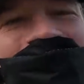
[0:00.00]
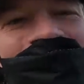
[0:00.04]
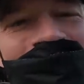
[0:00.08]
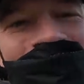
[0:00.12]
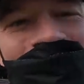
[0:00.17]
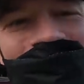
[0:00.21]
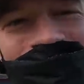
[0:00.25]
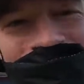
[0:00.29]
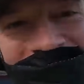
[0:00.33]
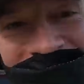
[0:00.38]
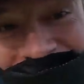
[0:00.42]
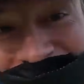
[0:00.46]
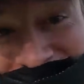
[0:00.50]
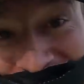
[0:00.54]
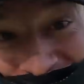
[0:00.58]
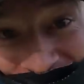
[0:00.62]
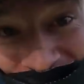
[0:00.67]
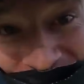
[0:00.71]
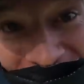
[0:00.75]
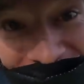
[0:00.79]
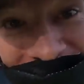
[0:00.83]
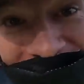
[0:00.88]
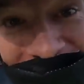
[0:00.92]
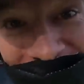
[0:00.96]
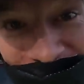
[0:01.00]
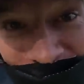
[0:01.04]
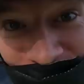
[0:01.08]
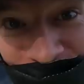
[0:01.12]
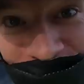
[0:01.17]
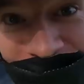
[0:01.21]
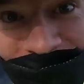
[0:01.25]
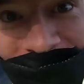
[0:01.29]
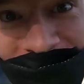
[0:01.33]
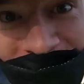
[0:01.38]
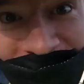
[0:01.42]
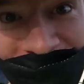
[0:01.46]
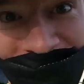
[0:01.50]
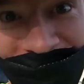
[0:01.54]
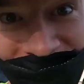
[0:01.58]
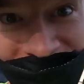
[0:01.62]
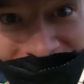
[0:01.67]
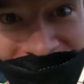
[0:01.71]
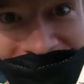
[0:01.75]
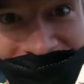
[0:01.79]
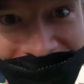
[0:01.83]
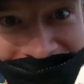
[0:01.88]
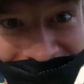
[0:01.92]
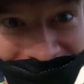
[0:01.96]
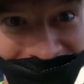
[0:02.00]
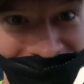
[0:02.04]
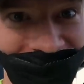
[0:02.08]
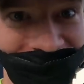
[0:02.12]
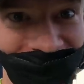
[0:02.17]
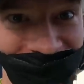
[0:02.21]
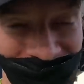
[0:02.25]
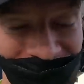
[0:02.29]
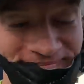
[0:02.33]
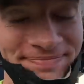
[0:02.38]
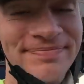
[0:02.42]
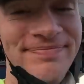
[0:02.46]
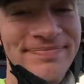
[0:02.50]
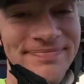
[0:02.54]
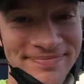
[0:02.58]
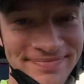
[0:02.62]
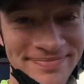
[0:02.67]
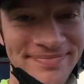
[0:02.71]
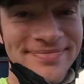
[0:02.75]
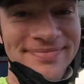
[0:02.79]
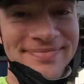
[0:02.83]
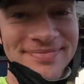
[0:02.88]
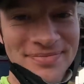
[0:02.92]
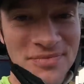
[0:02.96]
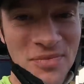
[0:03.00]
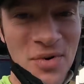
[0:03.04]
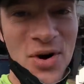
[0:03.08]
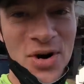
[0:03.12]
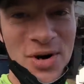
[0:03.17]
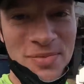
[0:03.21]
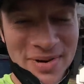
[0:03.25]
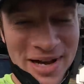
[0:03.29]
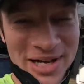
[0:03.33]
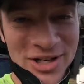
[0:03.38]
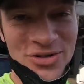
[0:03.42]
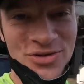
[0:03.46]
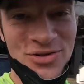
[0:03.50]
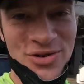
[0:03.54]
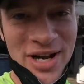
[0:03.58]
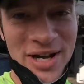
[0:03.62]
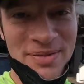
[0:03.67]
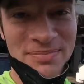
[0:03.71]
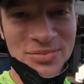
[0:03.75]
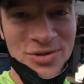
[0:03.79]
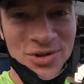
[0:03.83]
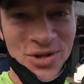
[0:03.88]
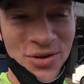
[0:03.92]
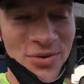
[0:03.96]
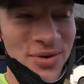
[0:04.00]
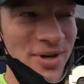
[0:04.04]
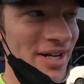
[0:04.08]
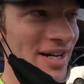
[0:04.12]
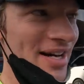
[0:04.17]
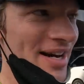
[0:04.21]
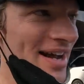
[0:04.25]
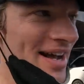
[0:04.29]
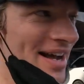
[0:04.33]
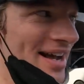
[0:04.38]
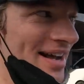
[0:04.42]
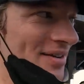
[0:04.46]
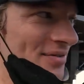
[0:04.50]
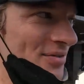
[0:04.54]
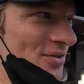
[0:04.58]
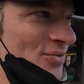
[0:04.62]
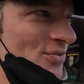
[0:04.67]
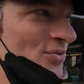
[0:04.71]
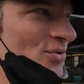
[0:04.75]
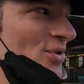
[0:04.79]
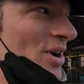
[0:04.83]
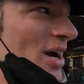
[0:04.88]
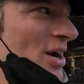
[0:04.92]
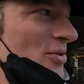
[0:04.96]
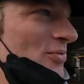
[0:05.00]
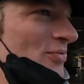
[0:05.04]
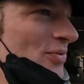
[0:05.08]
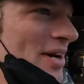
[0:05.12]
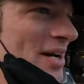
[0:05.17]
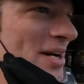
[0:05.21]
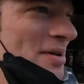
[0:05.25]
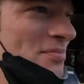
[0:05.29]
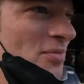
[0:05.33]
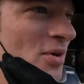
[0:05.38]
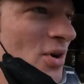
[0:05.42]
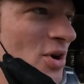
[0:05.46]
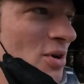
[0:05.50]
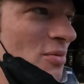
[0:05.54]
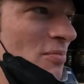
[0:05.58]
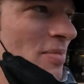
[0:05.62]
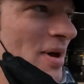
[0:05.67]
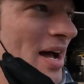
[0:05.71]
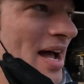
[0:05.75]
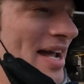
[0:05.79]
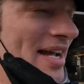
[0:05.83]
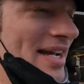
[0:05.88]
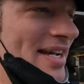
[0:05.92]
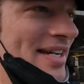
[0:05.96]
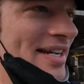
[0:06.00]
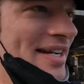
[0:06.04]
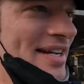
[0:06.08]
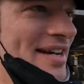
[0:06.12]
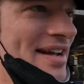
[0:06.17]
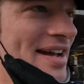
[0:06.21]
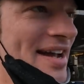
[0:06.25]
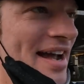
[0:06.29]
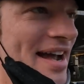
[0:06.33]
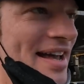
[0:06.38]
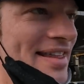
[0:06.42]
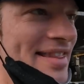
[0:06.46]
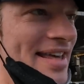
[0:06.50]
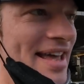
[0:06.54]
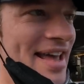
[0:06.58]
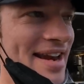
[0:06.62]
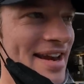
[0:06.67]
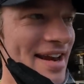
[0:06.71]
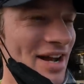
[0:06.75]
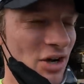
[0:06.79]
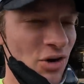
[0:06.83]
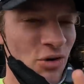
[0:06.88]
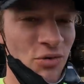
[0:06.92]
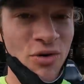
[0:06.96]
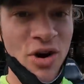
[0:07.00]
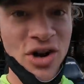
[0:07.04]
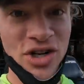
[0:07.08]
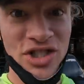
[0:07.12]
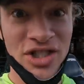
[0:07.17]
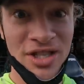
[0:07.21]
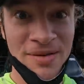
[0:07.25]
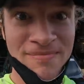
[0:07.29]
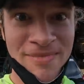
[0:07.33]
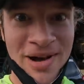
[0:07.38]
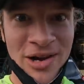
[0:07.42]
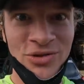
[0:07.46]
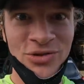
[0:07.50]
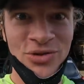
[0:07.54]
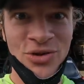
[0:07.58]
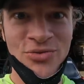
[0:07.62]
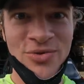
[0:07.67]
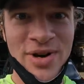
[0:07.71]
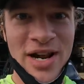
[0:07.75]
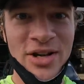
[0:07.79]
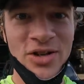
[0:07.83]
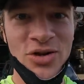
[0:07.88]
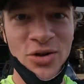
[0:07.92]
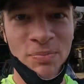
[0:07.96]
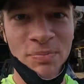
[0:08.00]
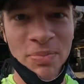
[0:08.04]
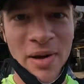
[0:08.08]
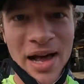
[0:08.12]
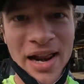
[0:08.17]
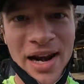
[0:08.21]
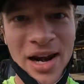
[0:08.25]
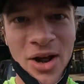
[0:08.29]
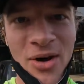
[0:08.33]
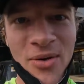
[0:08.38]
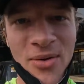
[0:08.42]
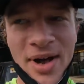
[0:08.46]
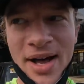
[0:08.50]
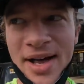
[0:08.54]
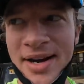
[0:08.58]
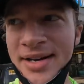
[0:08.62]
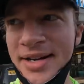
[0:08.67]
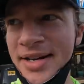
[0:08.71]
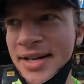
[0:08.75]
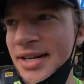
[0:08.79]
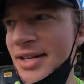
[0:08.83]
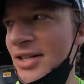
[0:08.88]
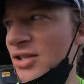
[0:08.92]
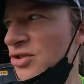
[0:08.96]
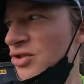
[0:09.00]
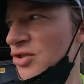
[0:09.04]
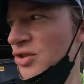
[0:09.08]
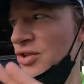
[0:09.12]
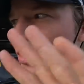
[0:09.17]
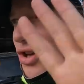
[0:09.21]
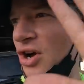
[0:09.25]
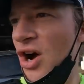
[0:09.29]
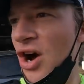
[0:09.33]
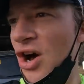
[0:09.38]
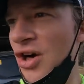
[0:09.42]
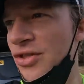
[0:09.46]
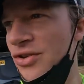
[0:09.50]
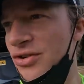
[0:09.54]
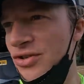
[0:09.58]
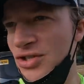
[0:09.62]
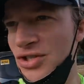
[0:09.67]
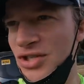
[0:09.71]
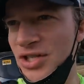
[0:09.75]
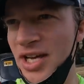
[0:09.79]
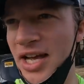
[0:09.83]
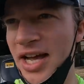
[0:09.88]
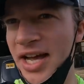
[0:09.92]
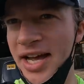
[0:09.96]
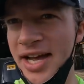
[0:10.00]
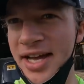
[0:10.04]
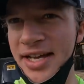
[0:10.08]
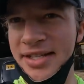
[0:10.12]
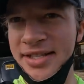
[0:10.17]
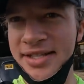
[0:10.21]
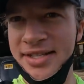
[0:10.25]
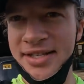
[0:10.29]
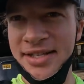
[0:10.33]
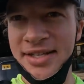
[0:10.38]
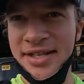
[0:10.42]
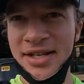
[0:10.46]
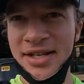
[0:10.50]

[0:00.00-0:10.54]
When you see this jacket, what do you guys think? Motorbike trip. So we're gonna try to find a motorbike and then across the mountain range of Palawan to the other side